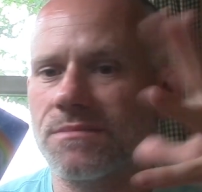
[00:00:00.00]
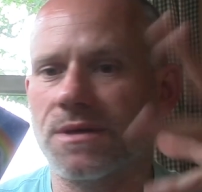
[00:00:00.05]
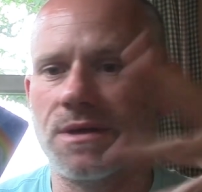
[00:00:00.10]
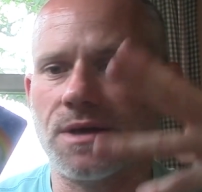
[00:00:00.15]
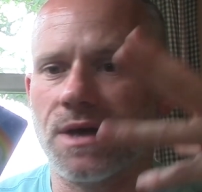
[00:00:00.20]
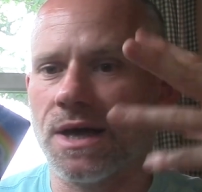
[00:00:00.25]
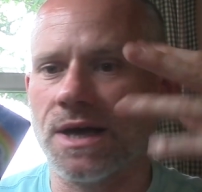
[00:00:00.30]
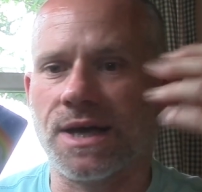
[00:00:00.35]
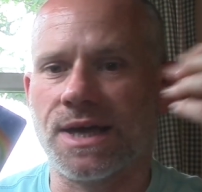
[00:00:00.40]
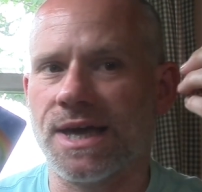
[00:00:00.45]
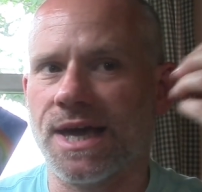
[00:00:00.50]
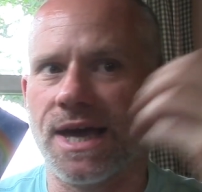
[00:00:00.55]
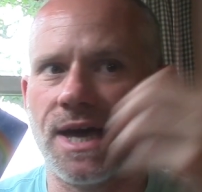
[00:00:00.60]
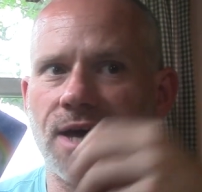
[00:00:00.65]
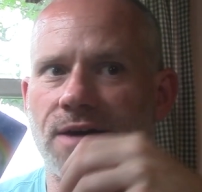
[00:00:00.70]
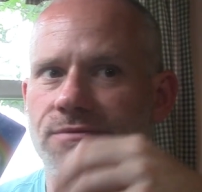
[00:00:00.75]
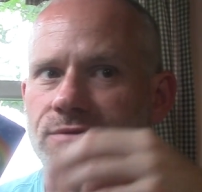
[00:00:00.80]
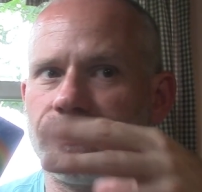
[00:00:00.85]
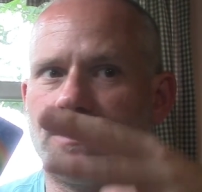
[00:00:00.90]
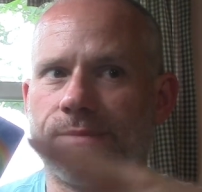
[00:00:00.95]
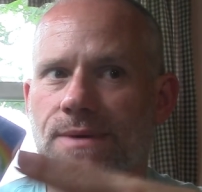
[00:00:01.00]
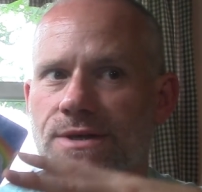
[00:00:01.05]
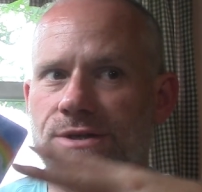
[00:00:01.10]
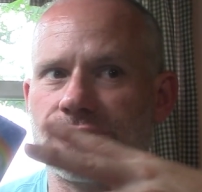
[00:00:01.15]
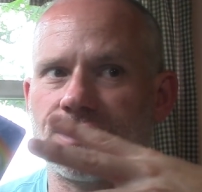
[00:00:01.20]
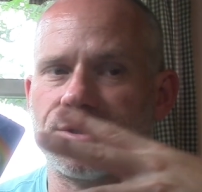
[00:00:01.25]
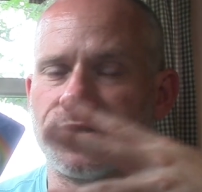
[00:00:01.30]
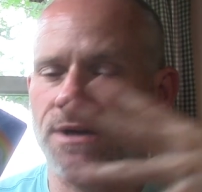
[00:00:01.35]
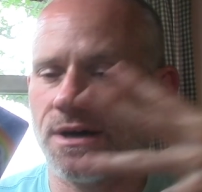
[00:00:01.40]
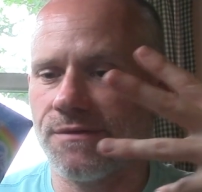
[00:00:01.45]
I can't have too
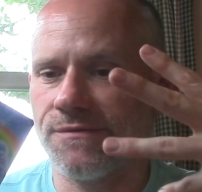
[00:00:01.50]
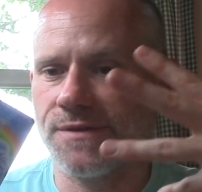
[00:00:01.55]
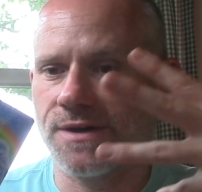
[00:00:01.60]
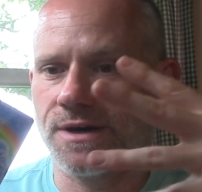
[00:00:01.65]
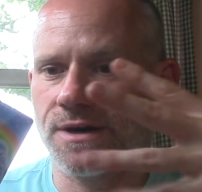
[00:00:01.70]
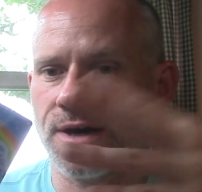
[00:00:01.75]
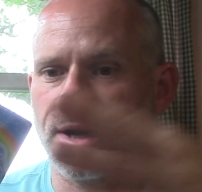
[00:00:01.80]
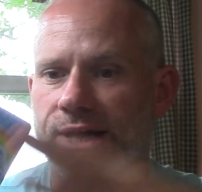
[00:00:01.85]
much stuff here.